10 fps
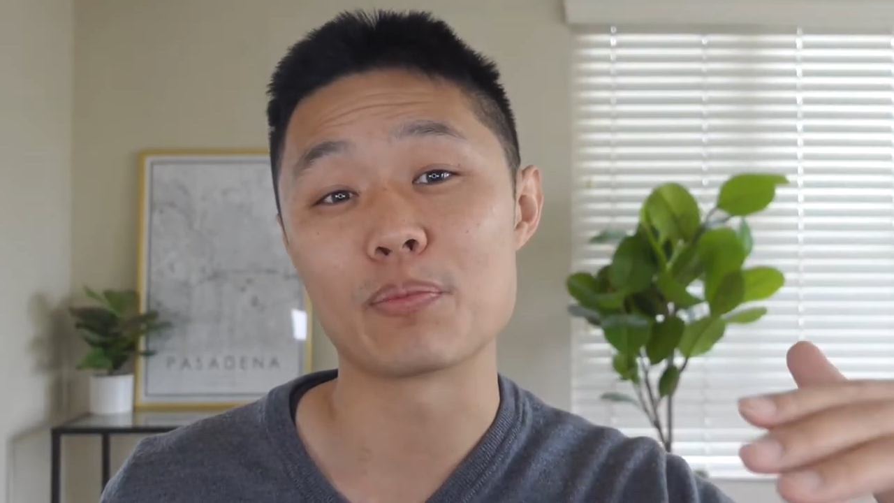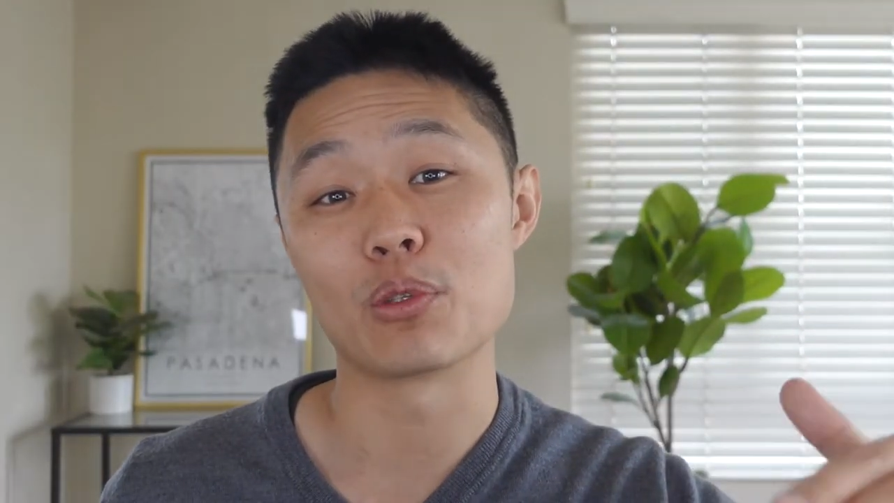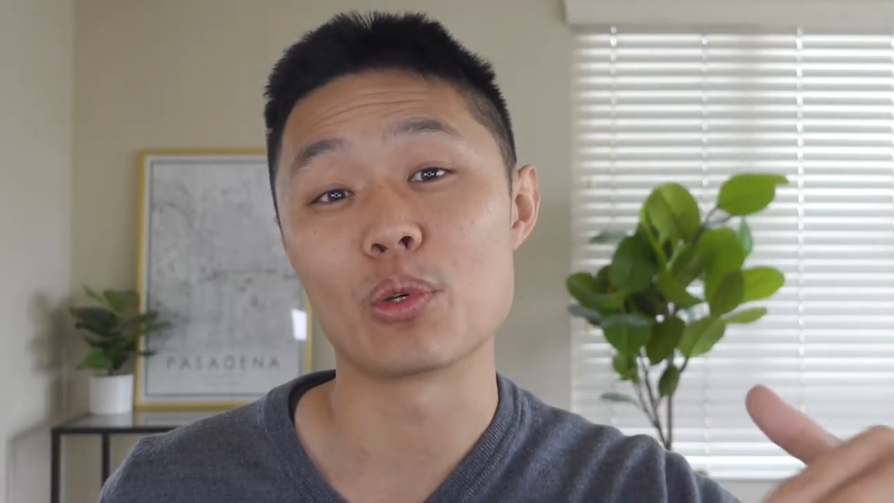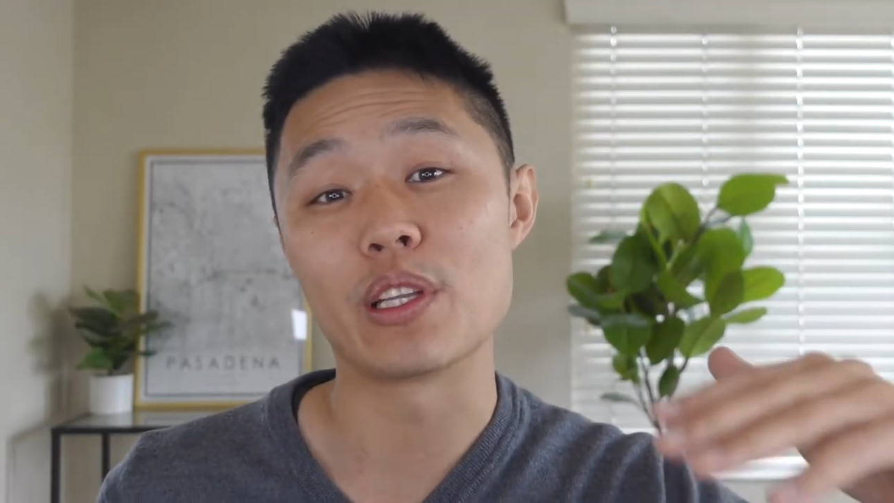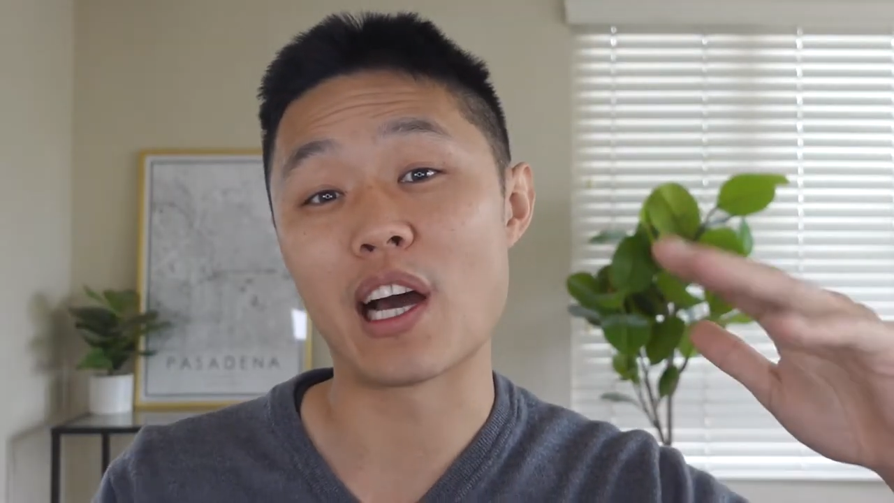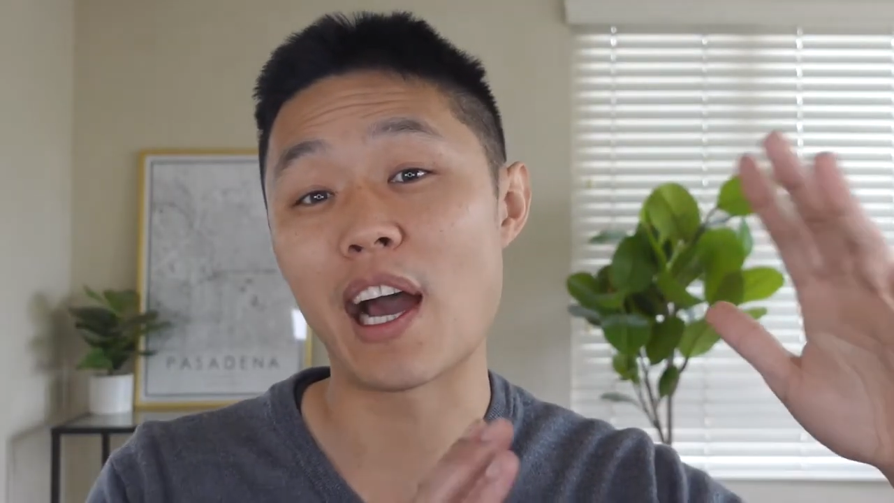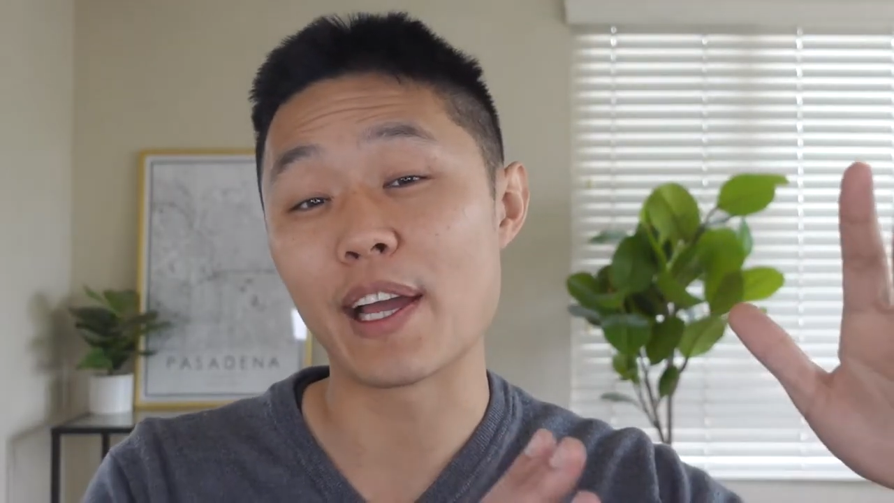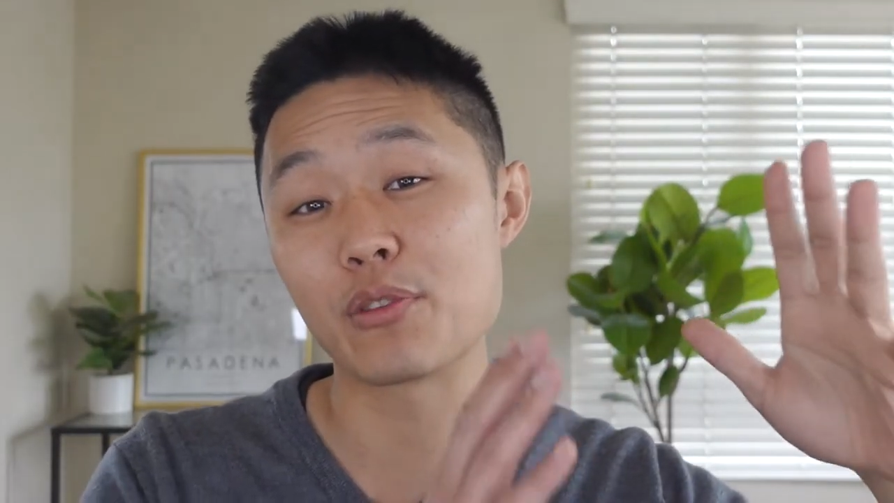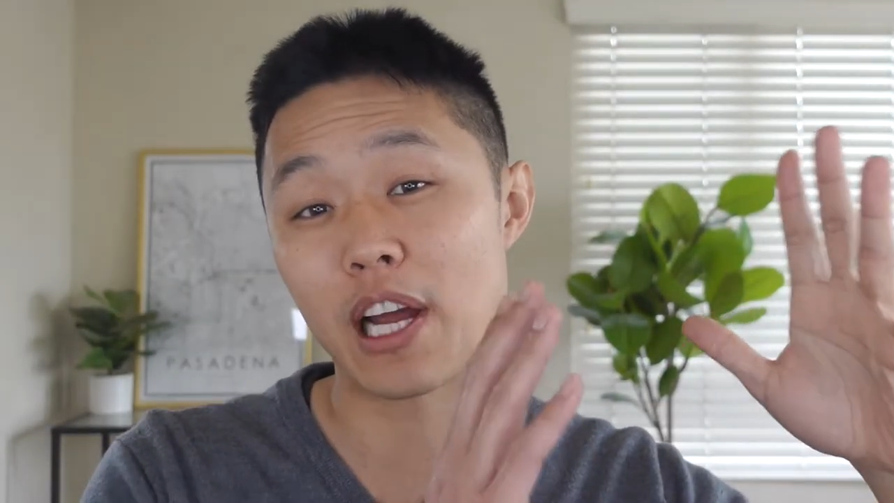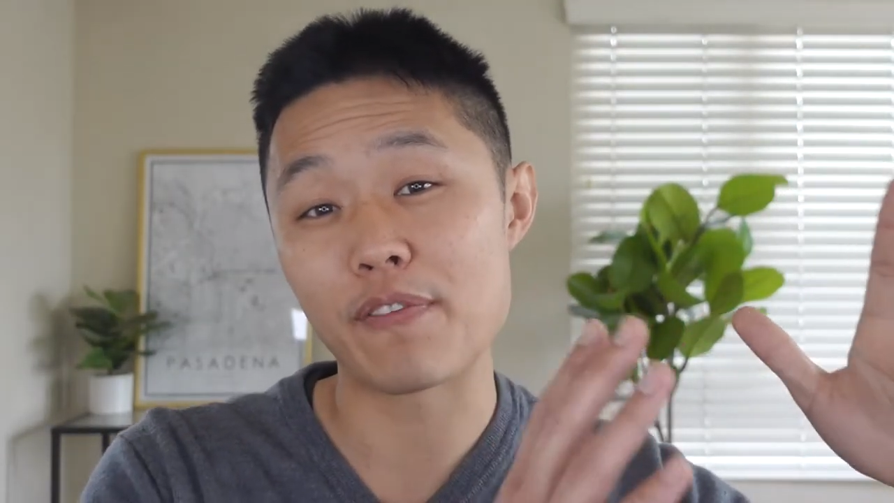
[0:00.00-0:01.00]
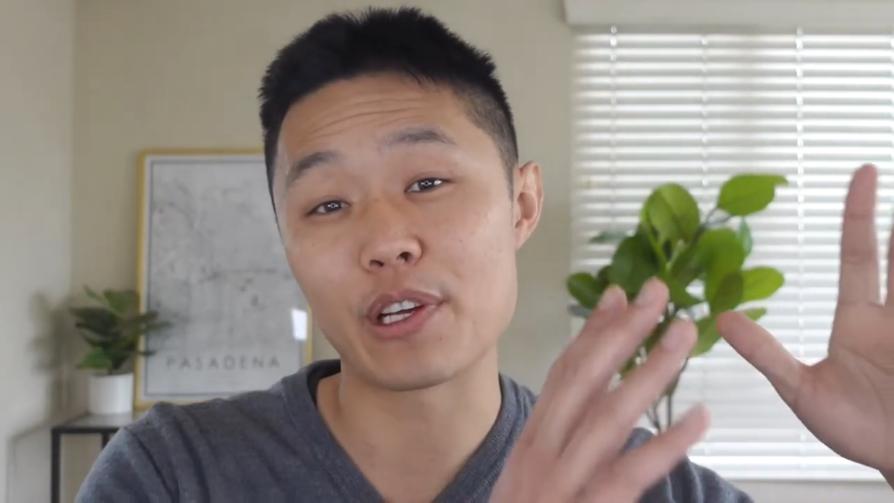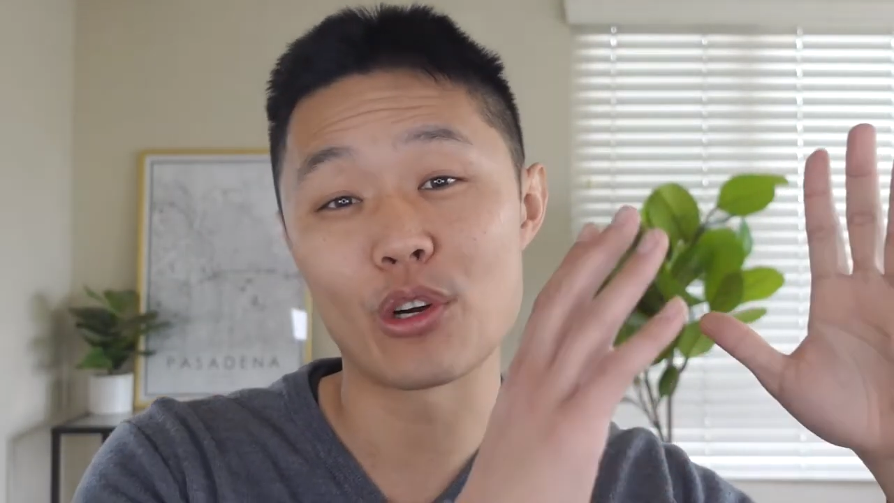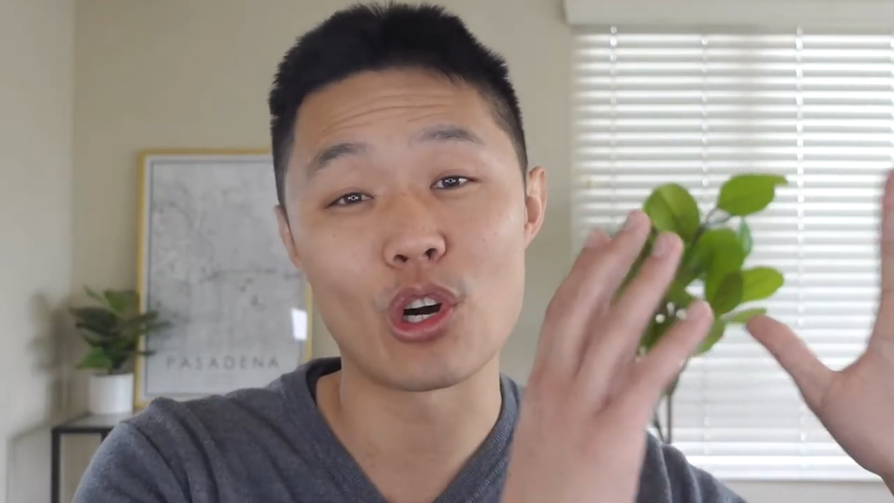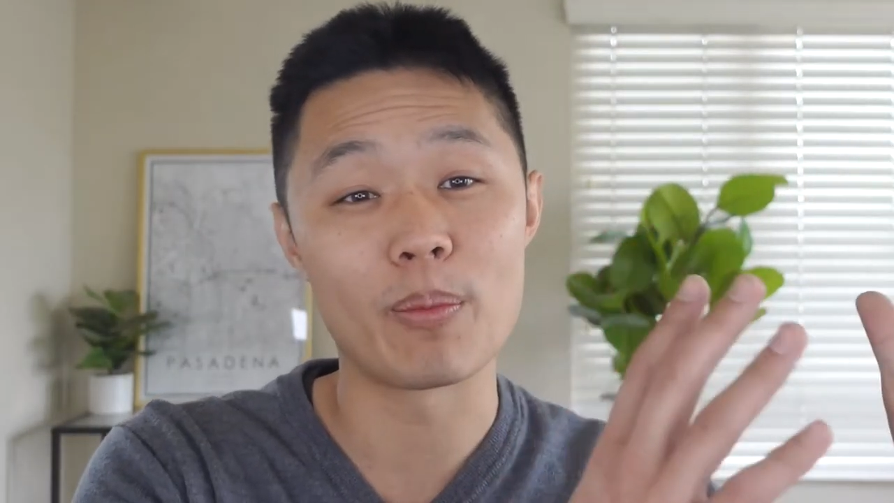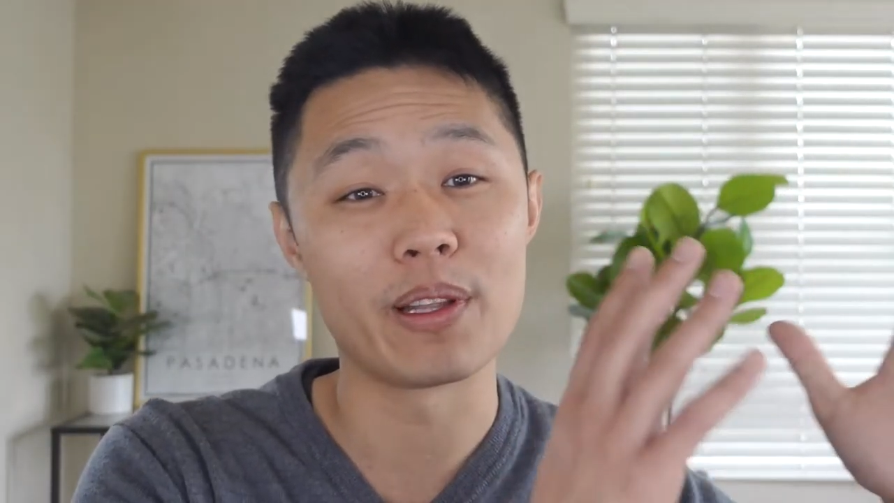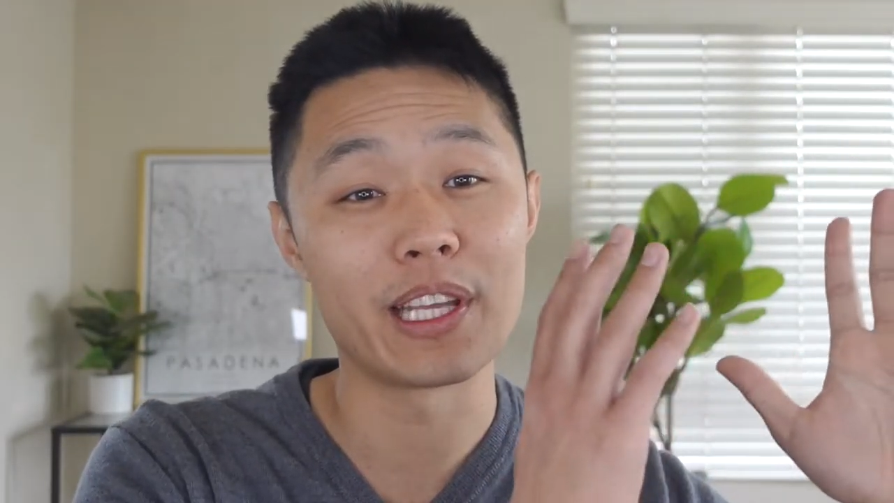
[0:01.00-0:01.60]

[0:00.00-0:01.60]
between high-traffic urban